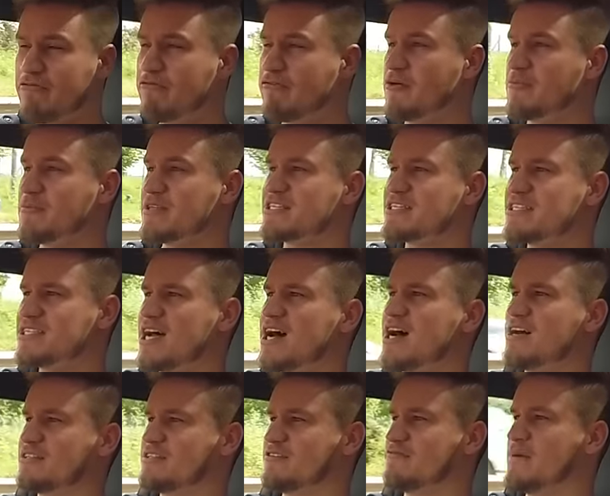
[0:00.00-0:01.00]
from the
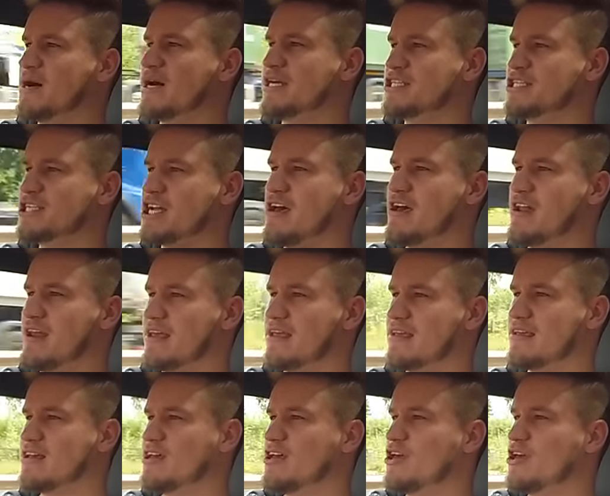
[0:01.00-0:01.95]
start of my journey,